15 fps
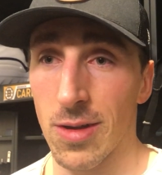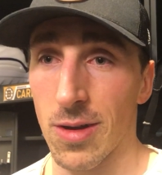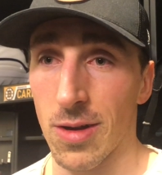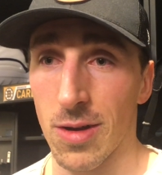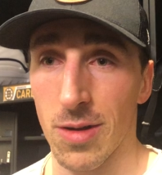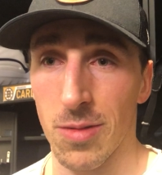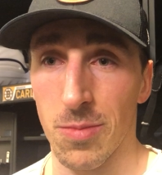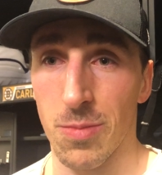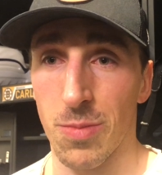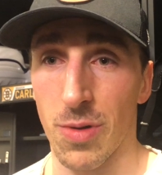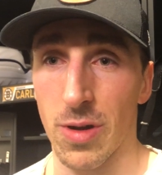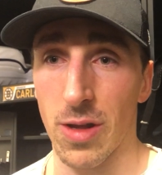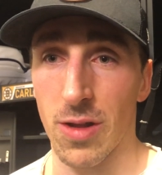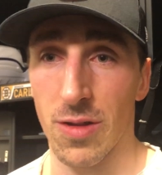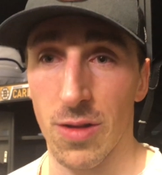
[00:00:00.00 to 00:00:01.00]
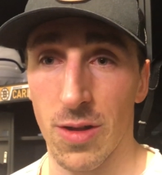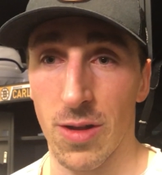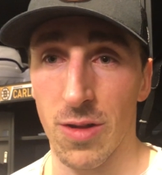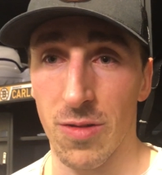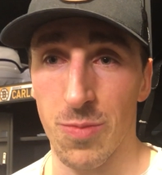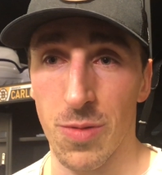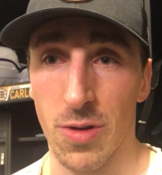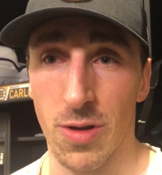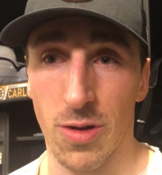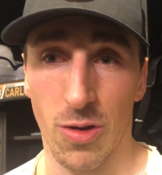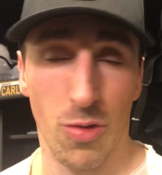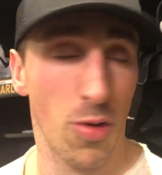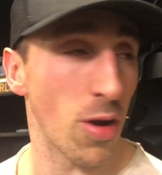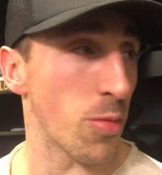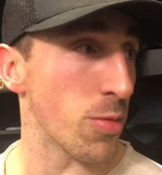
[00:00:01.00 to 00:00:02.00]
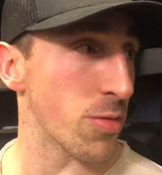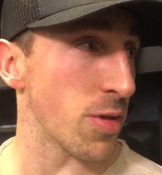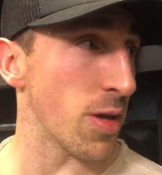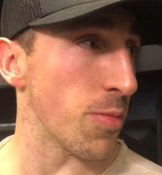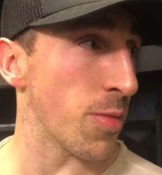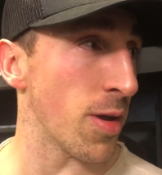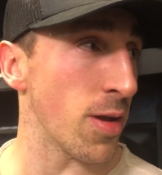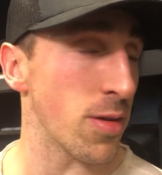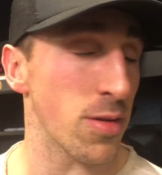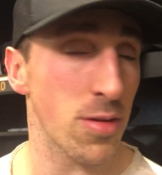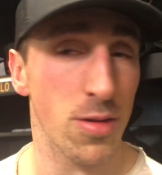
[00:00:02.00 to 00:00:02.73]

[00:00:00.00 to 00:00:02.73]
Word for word: um, but he, he's been an incredible teammate.